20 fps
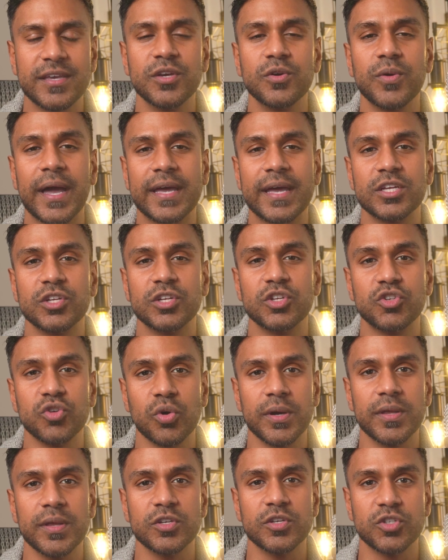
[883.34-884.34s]
you and
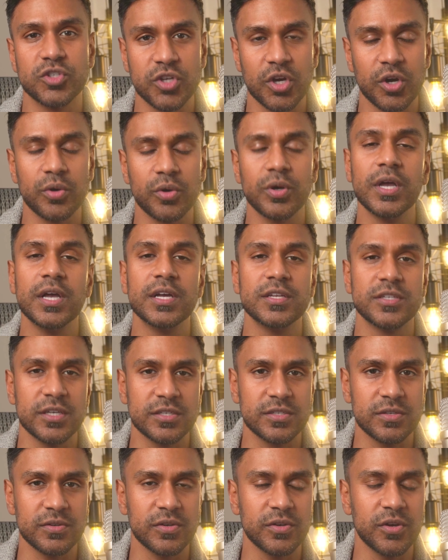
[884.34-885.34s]
enjoy the show.
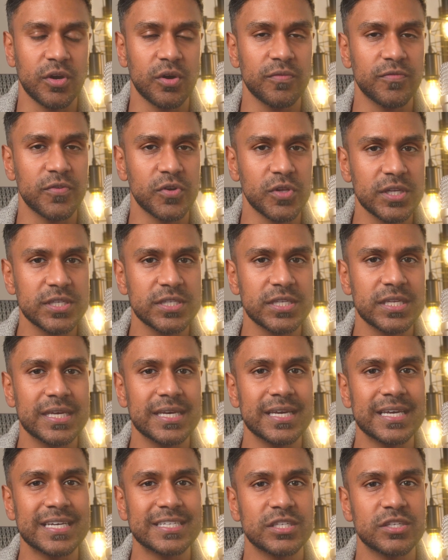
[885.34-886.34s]
Just so you know, if you're
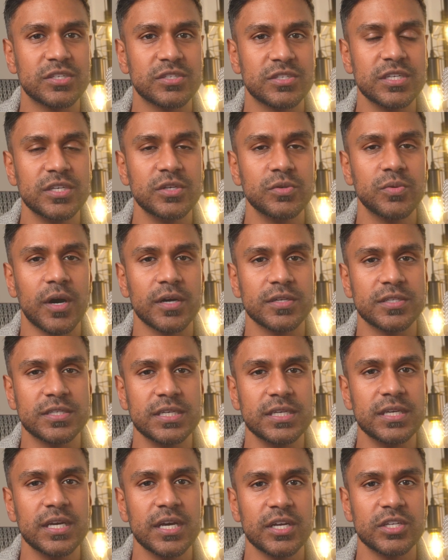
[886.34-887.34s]
listening, it's C U R
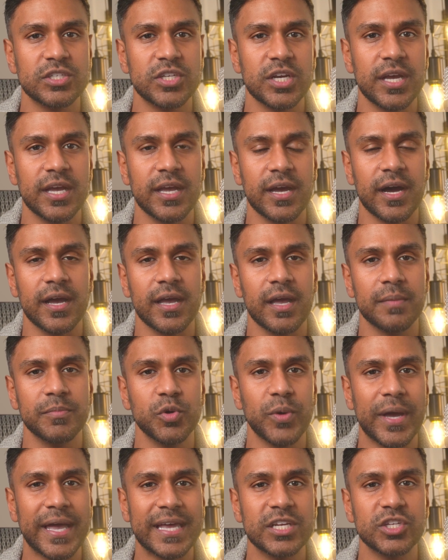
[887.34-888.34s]
T J A I M
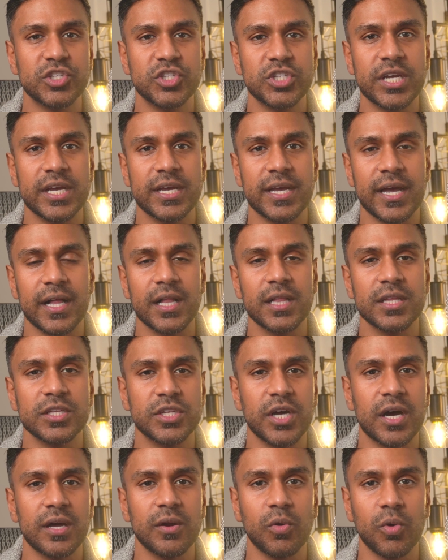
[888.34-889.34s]
U N G A L
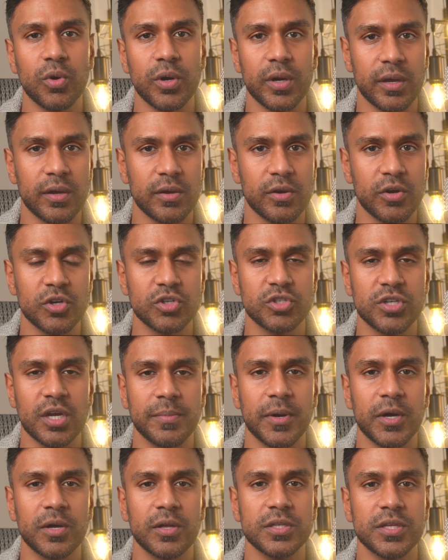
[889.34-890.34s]
dot org,
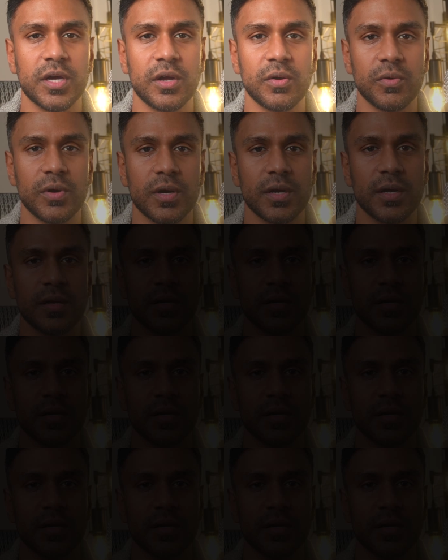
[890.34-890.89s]
curtjaimungal.org.